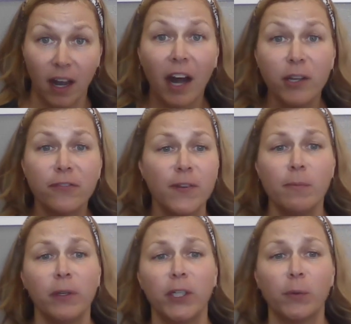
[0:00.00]
Are you
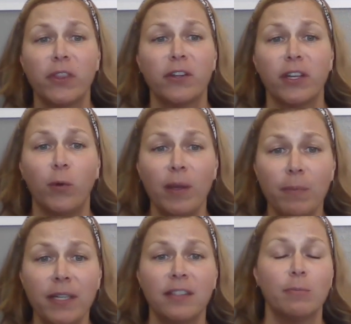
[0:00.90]
familiar with the
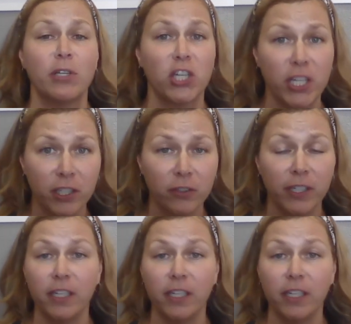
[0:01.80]
equipment, the machinery,